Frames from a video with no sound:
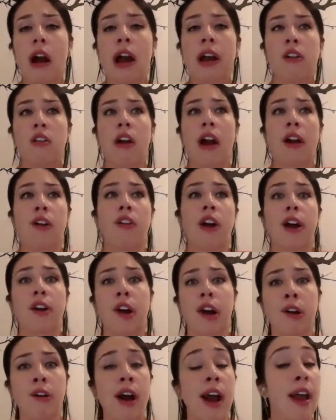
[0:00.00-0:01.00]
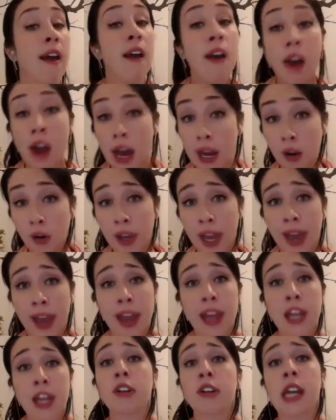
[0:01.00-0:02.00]
I don't get
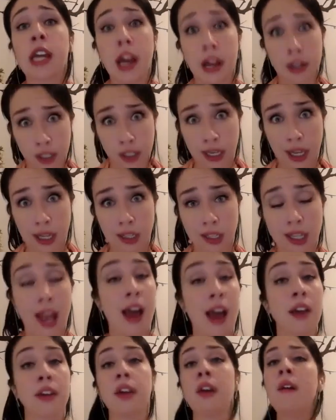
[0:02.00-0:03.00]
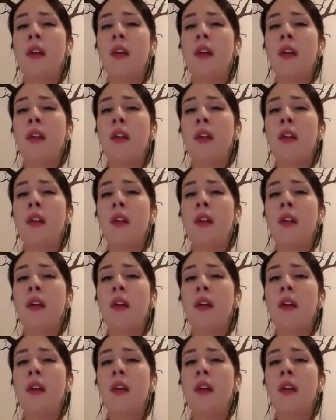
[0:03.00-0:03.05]
angry. I just get sad.